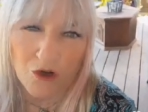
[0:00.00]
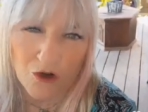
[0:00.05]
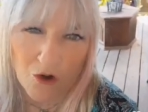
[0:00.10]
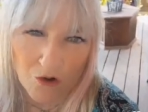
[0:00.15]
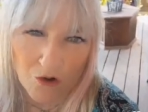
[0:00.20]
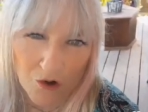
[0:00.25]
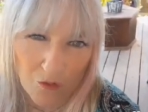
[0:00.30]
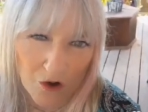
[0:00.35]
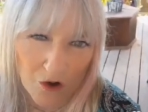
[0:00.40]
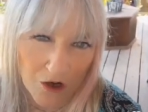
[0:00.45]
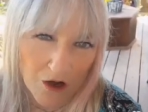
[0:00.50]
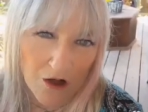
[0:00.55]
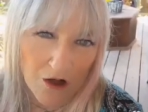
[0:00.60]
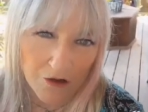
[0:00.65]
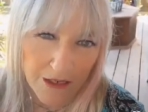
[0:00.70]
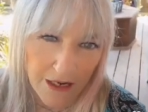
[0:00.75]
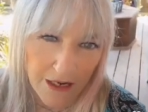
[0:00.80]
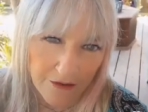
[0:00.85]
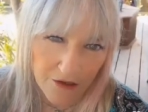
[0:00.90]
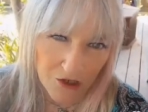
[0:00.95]
wouldn't only work
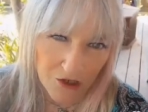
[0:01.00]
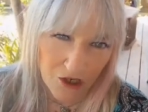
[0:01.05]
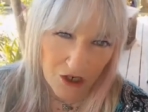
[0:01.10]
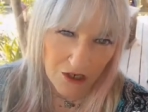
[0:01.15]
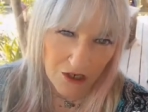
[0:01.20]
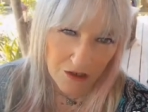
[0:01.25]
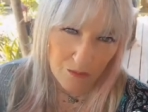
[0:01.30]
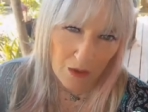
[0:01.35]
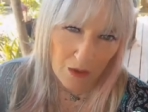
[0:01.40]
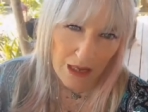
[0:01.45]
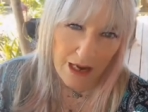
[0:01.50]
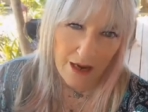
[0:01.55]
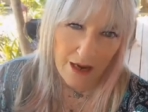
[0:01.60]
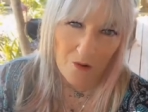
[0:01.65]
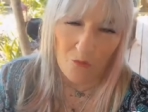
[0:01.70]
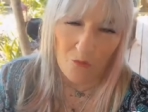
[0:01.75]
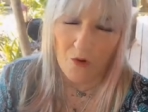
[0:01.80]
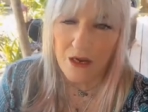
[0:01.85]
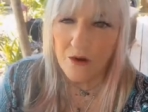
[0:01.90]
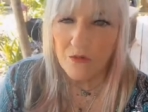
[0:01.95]
all day at the cheese
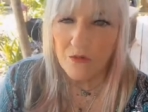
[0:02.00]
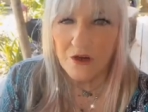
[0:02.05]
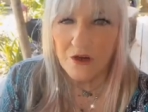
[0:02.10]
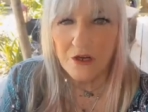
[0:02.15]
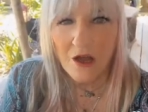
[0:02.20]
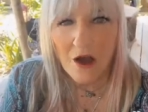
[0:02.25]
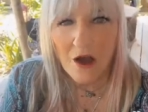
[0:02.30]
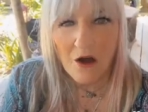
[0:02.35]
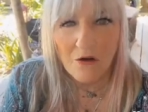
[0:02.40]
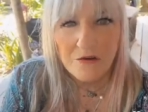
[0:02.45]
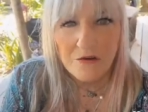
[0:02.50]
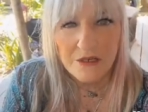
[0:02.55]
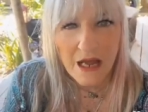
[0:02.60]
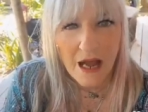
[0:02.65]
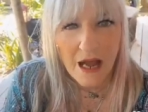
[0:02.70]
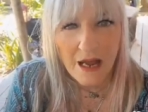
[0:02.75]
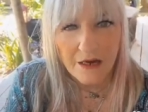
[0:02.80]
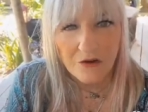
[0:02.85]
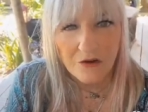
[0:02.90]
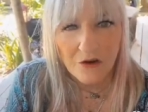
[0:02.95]
plant. We would go
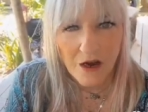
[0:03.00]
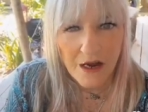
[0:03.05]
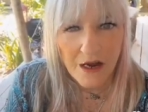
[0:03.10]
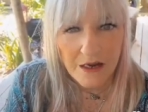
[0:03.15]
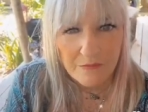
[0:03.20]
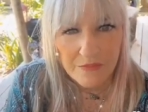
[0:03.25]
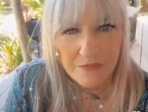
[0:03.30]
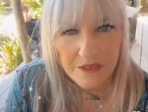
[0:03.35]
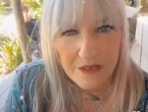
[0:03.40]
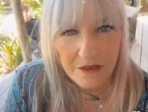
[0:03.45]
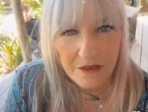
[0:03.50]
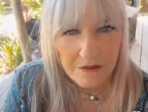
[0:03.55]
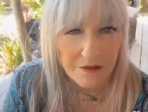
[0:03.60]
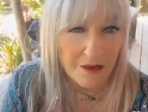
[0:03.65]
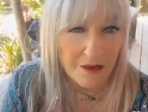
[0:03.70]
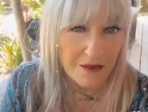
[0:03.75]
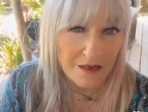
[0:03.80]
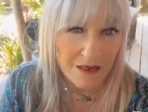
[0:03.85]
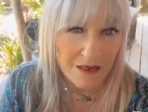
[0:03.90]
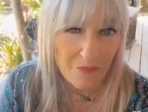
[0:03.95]
tie grapes
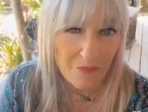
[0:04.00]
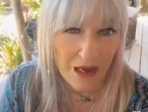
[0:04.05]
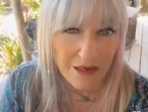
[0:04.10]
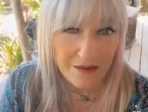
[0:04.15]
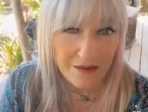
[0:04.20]
and get